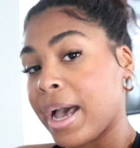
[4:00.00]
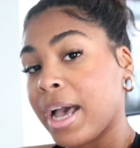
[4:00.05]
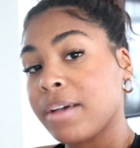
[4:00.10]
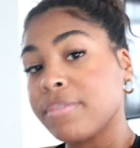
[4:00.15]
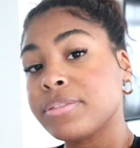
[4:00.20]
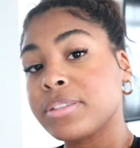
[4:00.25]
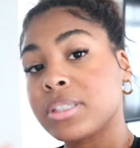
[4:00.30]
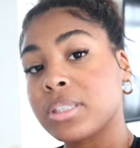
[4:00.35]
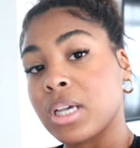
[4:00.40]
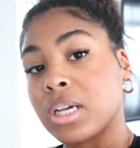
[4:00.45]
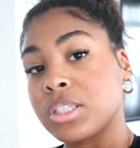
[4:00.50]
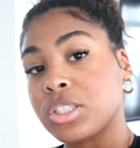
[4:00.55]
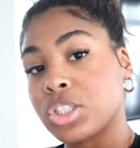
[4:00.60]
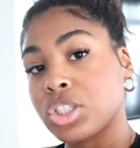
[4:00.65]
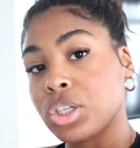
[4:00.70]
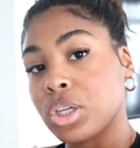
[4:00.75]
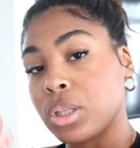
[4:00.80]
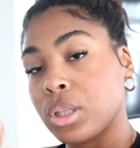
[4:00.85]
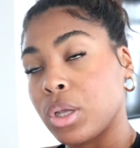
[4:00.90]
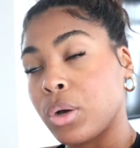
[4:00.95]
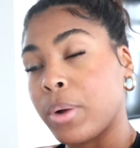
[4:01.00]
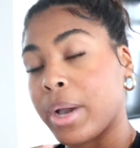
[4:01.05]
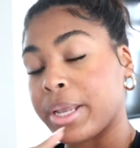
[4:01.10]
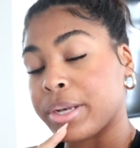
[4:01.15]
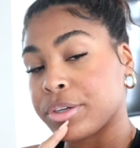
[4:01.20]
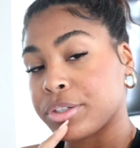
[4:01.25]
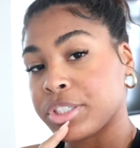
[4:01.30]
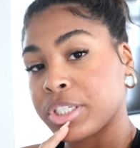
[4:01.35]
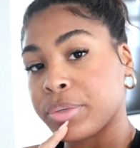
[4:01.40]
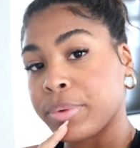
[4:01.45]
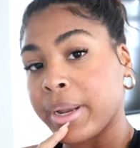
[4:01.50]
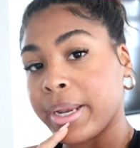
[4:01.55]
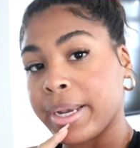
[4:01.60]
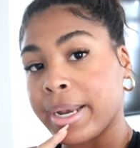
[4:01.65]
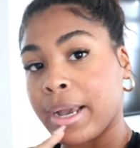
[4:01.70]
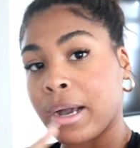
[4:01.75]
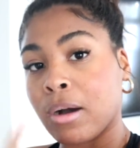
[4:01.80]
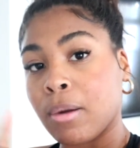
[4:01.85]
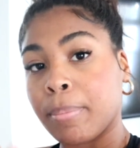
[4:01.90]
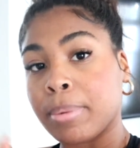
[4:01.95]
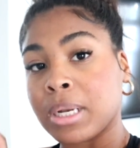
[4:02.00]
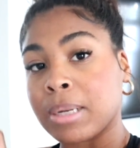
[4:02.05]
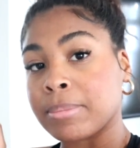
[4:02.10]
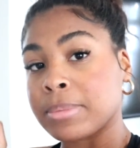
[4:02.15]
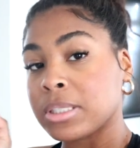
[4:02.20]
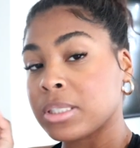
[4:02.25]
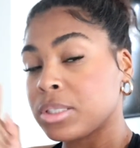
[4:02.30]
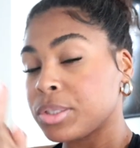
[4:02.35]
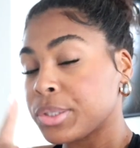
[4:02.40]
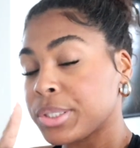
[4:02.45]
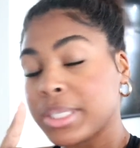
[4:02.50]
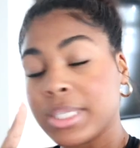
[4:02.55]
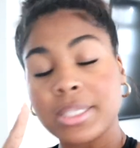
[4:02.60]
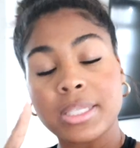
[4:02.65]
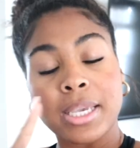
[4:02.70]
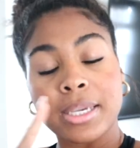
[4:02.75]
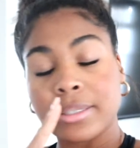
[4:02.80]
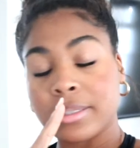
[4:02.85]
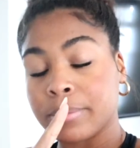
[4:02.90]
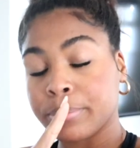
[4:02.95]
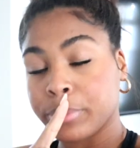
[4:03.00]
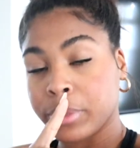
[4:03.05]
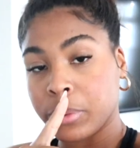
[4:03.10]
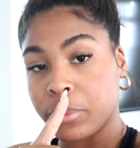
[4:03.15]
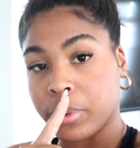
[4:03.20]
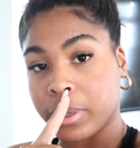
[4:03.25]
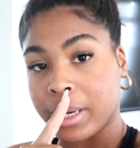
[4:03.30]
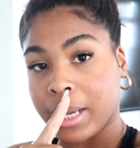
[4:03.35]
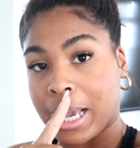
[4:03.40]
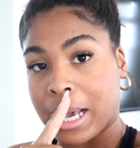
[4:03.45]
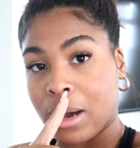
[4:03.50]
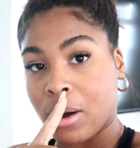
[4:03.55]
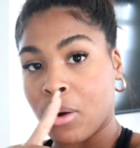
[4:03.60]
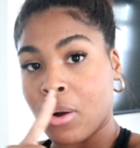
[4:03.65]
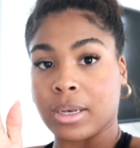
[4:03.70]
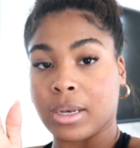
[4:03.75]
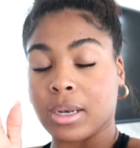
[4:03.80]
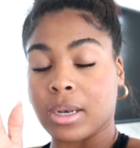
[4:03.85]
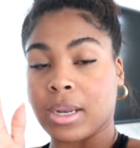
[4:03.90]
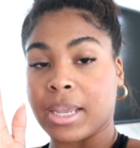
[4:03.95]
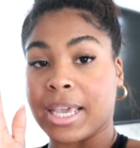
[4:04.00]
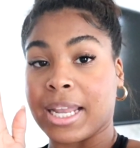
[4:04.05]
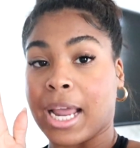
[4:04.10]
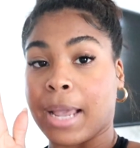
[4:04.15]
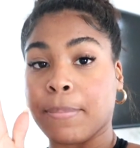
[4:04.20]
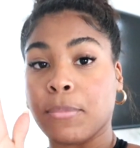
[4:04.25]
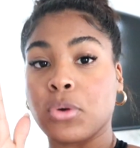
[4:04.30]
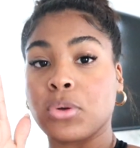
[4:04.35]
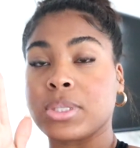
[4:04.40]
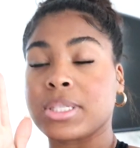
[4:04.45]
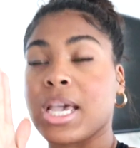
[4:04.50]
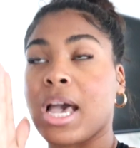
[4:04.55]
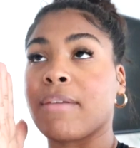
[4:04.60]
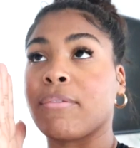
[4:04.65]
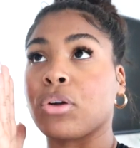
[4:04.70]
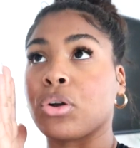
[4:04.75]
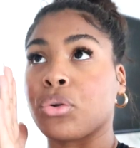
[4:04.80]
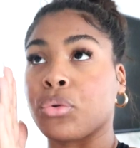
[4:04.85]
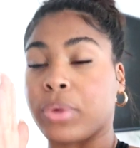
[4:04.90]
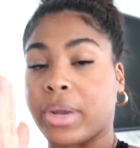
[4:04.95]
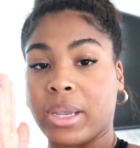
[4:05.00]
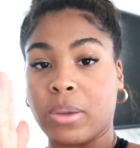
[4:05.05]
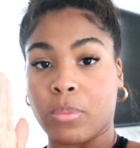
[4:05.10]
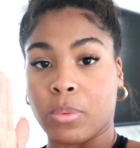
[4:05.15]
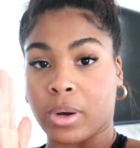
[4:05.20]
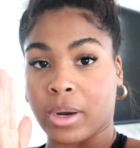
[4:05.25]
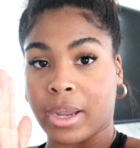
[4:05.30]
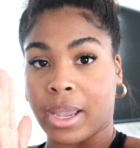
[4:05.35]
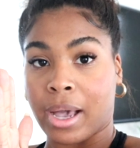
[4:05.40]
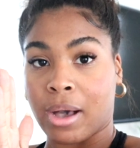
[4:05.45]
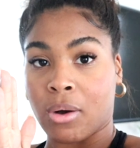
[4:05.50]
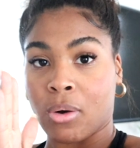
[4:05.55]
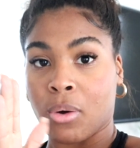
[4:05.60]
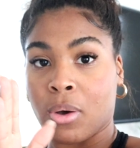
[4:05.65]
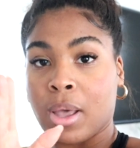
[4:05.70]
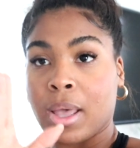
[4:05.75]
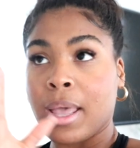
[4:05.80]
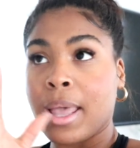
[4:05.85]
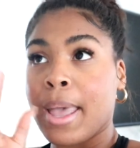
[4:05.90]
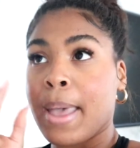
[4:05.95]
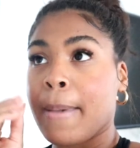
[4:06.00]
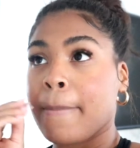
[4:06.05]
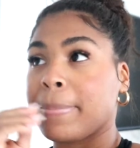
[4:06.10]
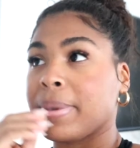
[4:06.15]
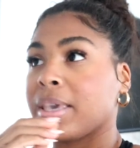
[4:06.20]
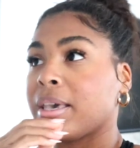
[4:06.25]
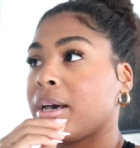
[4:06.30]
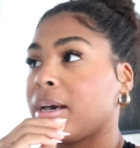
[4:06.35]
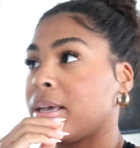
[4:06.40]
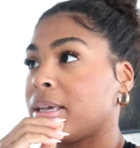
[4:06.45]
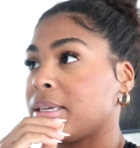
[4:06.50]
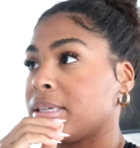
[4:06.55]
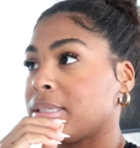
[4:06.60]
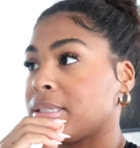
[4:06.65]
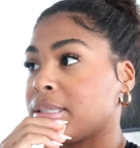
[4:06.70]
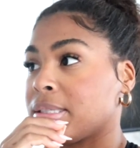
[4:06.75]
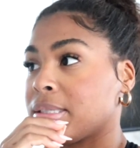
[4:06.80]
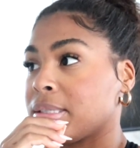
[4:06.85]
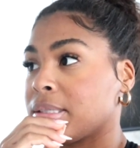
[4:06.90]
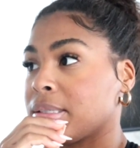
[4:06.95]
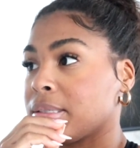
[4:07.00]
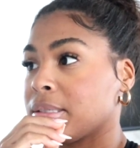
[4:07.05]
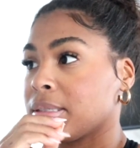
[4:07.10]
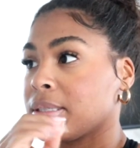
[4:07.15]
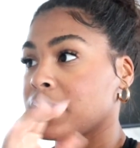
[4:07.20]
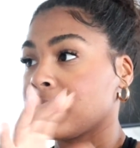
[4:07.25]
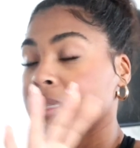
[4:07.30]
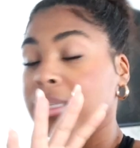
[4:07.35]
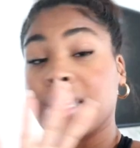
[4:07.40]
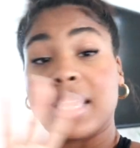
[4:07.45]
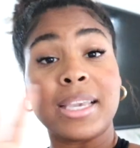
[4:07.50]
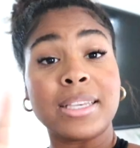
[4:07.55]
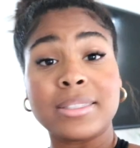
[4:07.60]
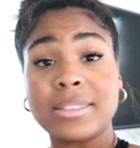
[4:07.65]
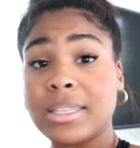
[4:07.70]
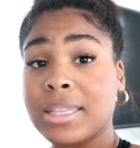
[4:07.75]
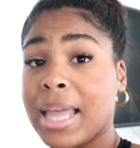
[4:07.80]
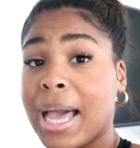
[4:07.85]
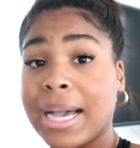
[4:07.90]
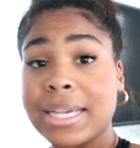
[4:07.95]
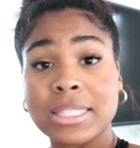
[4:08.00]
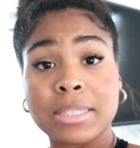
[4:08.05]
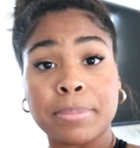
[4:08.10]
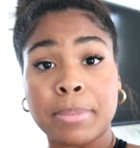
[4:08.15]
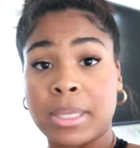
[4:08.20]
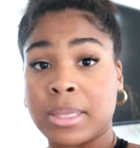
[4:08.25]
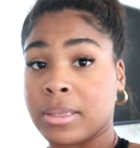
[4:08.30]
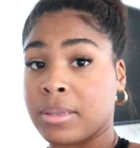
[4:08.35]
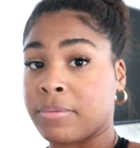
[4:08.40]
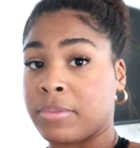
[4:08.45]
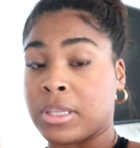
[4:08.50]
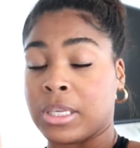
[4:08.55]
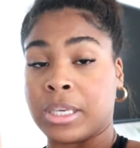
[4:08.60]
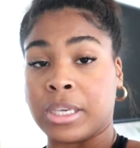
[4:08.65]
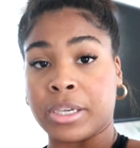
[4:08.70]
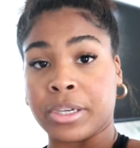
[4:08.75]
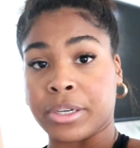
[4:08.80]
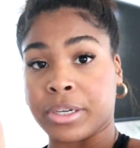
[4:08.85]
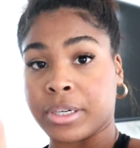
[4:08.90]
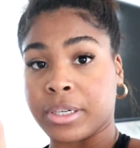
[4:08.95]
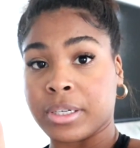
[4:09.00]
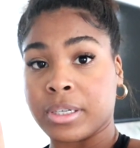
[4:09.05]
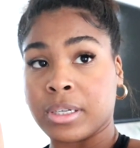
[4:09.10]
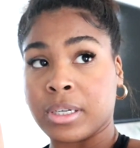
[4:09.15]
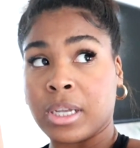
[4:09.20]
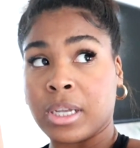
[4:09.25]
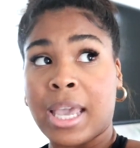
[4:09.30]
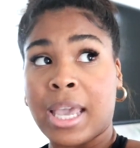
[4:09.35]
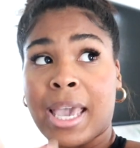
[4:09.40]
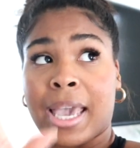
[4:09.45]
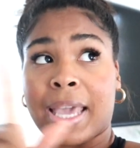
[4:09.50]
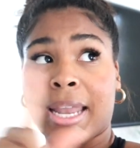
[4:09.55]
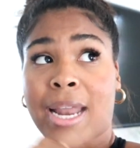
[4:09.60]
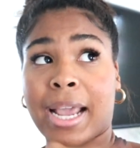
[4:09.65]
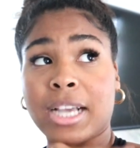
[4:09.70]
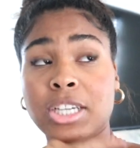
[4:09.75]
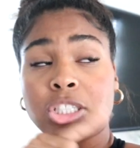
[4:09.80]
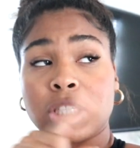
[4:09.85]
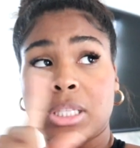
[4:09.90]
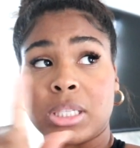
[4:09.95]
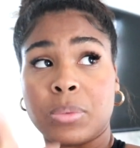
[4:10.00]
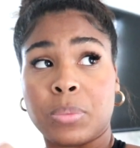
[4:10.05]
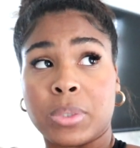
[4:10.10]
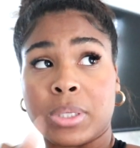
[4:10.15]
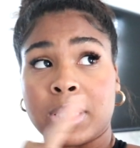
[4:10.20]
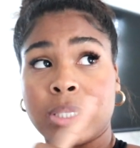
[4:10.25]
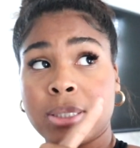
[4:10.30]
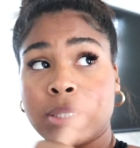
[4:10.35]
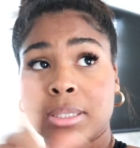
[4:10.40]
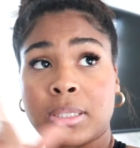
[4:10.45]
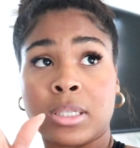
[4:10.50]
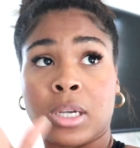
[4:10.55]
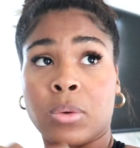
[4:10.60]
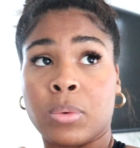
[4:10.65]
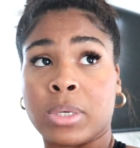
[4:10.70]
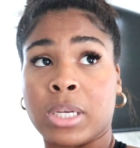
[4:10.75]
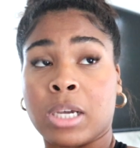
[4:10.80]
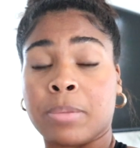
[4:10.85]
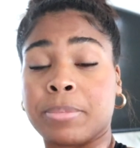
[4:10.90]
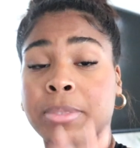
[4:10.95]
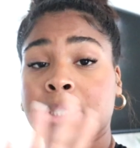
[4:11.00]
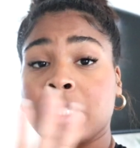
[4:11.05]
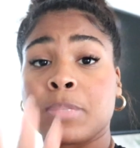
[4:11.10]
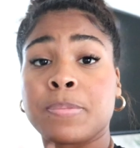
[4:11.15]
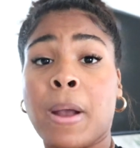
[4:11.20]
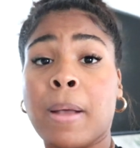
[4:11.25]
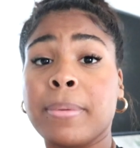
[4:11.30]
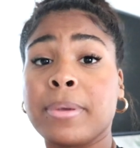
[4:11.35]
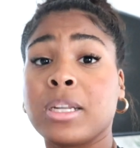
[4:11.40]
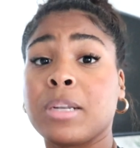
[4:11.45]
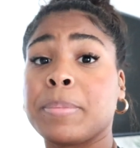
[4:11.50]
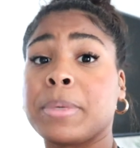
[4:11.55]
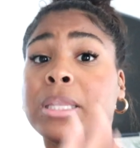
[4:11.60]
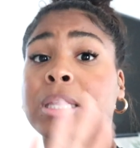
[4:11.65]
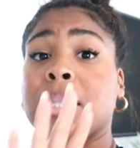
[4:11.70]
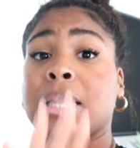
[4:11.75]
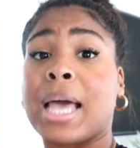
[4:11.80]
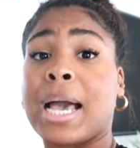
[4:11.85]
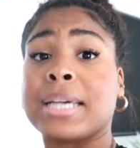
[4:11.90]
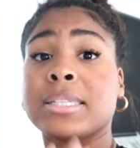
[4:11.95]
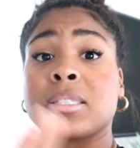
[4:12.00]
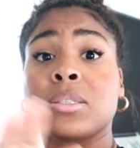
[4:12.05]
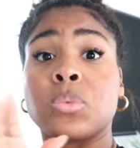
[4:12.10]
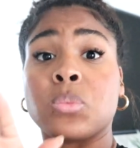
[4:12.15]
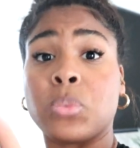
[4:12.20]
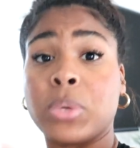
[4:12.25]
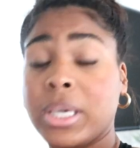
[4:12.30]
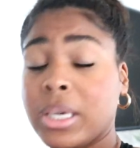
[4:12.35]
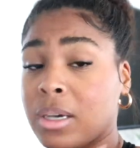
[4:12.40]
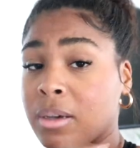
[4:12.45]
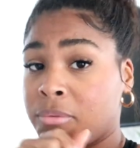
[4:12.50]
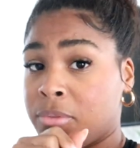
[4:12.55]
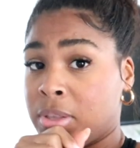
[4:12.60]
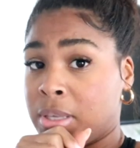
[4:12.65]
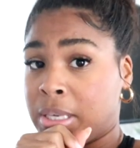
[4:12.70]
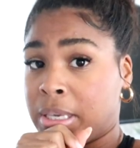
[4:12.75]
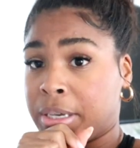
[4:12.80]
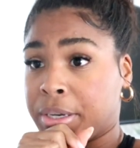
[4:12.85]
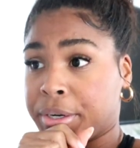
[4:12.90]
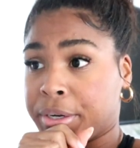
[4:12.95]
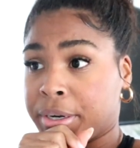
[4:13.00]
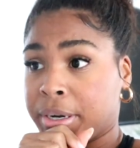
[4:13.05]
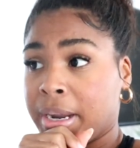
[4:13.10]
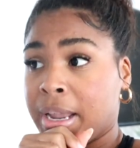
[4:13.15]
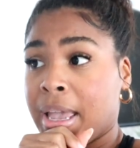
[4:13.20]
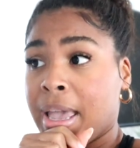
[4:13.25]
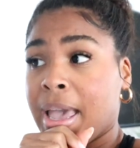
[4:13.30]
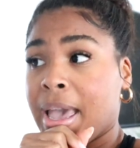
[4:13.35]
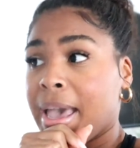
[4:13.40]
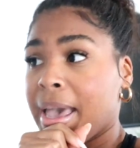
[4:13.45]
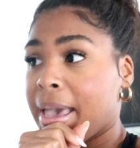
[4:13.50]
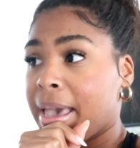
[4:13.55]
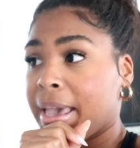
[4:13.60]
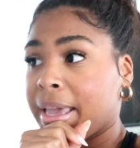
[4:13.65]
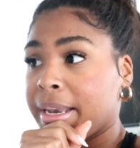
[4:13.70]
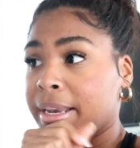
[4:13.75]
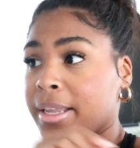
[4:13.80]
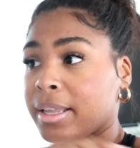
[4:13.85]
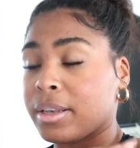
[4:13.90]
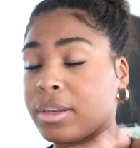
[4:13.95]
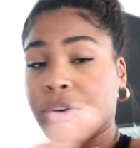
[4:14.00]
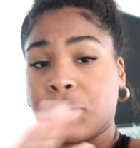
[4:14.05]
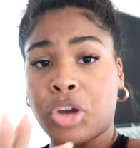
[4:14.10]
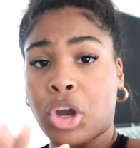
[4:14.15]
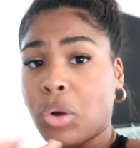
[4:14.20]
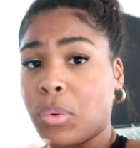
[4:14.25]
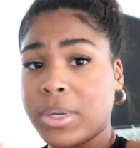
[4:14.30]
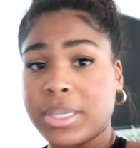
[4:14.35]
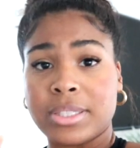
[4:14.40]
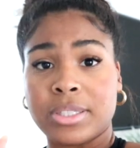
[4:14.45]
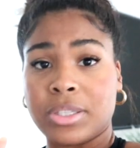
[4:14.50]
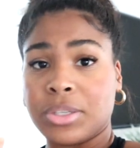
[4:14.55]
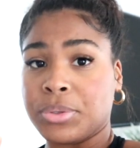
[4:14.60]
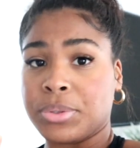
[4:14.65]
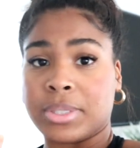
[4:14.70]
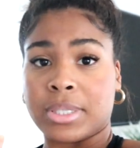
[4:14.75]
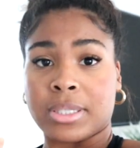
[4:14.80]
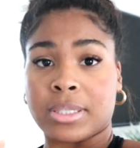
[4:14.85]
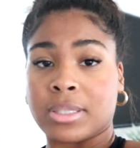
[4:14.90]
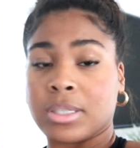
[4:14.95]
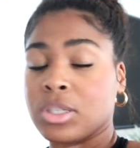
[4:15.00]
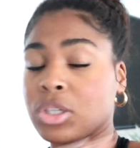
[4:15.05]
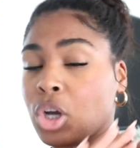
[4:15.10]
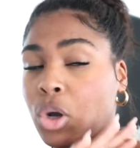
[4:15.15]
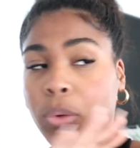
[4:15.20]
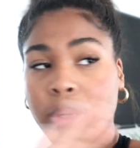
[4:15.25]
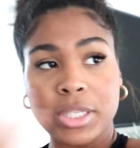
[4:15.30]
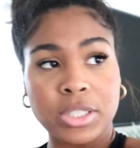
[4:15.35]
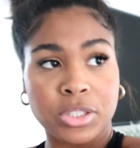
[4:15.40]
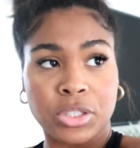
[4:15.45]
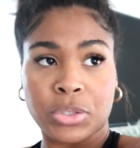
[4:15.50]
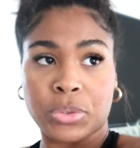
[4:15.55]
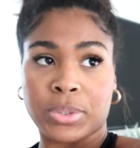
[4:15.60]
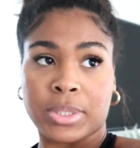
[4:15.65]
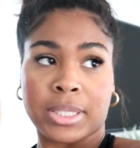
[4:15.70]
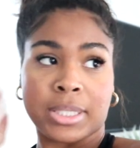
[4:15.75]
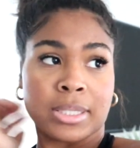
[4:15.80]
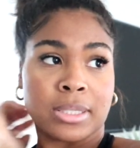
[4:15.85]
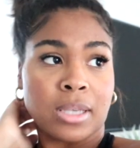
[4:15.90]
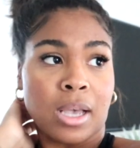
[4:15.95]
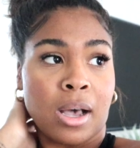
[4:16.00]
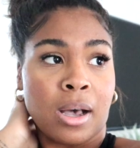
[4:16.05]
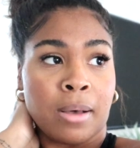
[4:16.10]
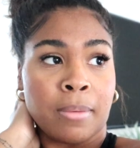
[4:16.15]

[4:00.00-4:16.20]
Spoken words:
have such low energy right now, but I'm still gonna take some pre-workout and I'm going to have a great workout because it's the last month of the year. And actually when this is going up, this is probably gonna be the last week of the year. And no excuses, no excuses.